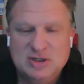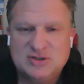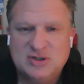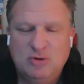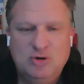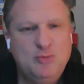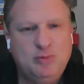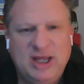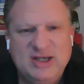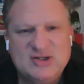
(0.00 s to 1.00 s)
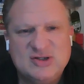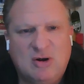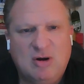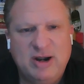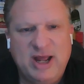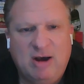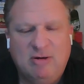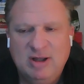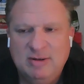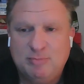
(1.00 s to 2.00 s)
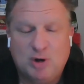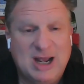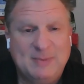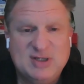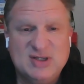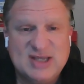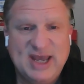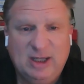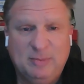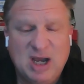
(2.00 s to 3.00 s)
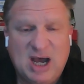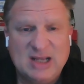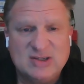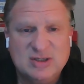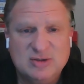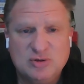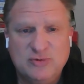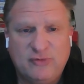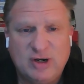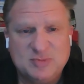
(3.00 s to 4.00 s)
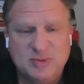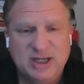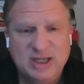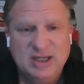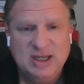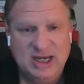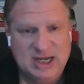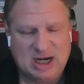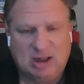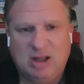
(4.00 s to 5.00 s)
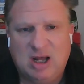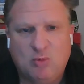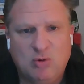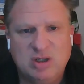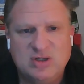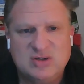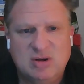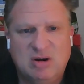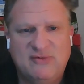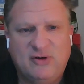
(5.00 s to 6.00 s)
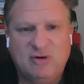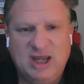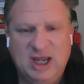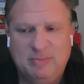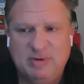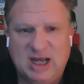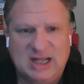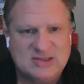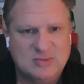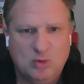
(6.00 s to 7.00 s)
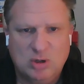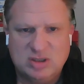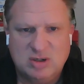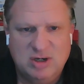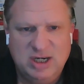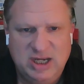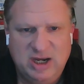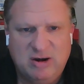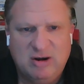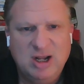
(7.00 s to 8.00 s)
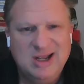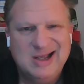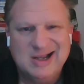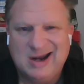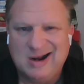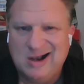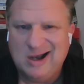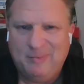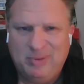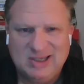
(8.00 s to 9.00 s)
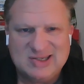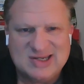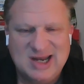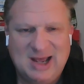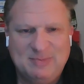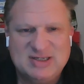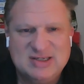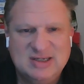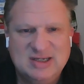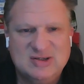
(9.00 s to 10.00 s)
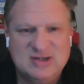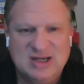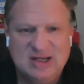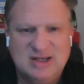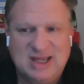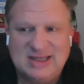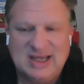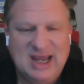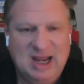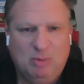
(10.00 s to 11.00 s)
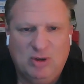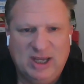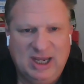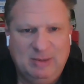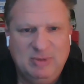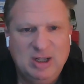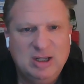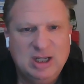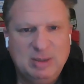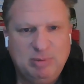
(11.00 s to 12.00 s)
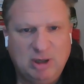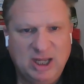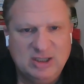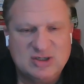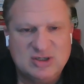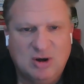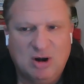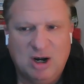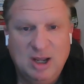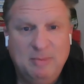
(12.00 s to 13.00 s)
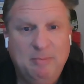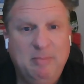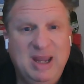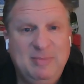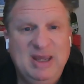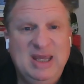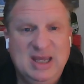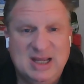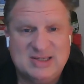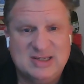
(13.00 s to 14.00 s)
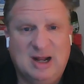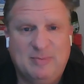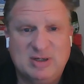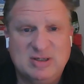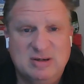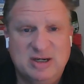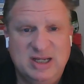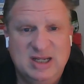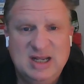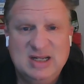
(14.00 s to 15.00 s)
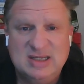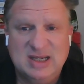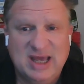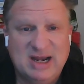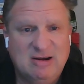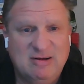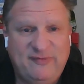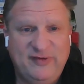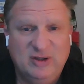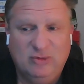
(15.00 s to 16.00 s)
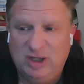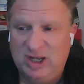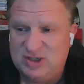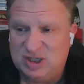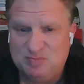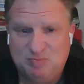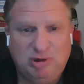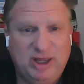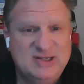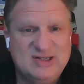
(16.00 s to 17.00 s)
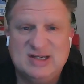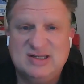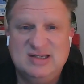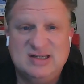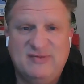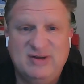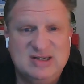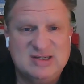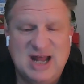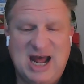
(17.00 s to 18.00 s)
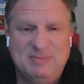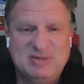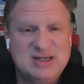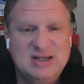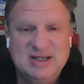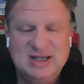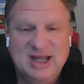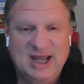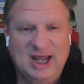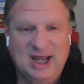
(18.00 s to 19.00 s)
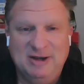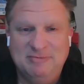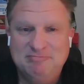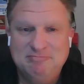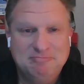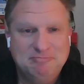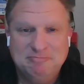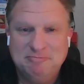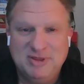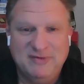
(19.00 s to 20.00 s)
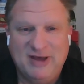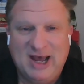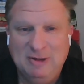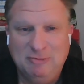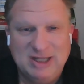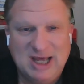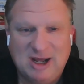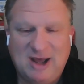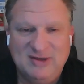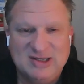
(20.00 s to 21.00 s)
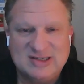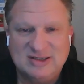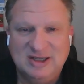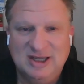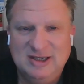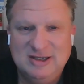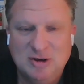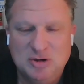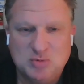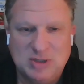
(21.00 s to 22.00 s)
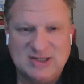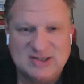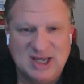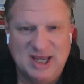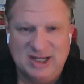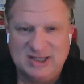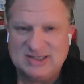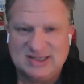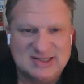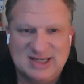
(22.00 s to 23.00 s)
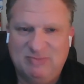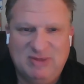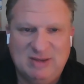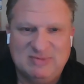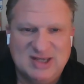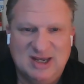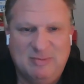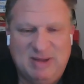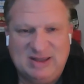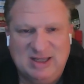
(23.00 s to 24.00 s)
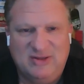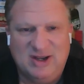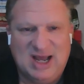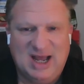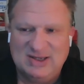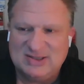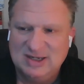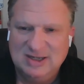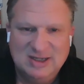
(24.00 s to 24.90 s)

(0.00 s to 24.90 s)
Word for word: So who plays star now? Perhaps it's Caleb Kost, true freshman. He got a lot of work at star in fall camp, got some work during the year, got a couple of snaps in, in like the Campbell game, playing the star. Maybe he gets an opportunity to get on the field and just play sixty, seventy snaps. And the value in that obviously goes without saying. It's the same thing I'm saying about the other guys.